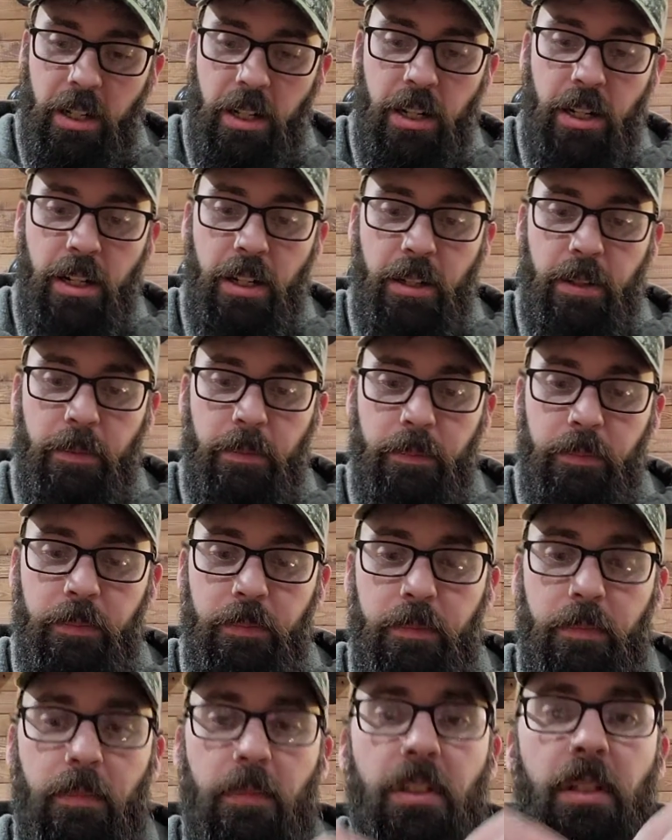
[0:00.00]

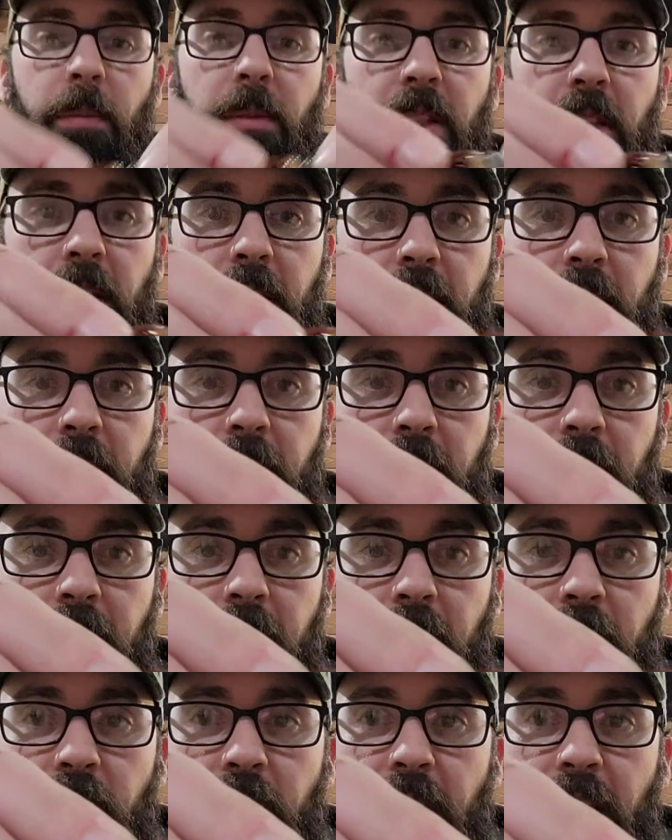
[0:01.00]
Some of these
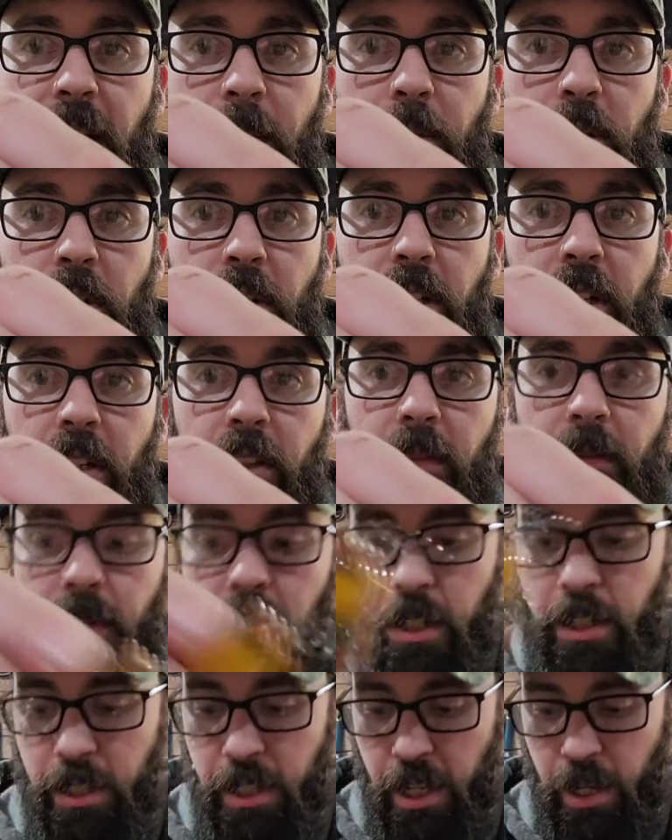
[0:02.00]
snaps you see on the
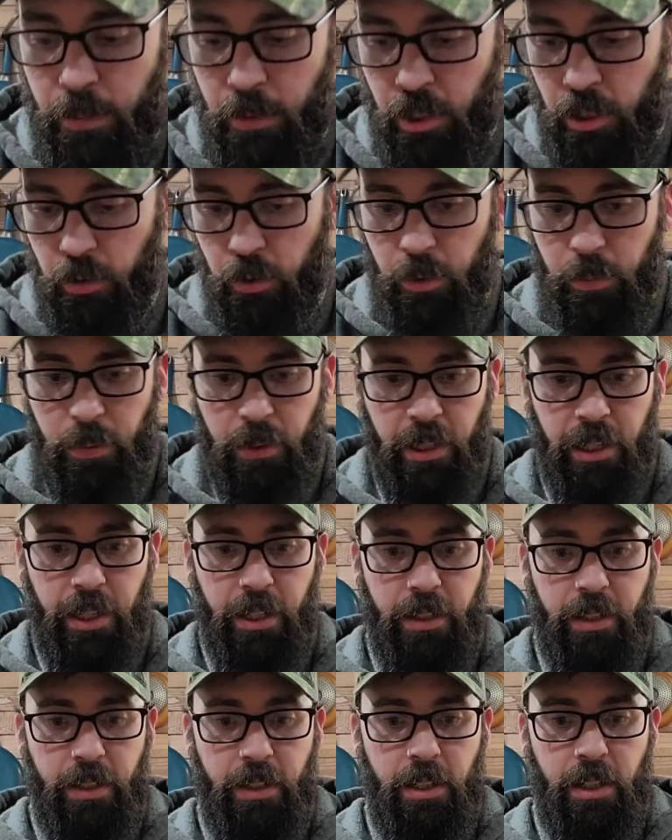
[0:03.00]
front, I'm going to replace.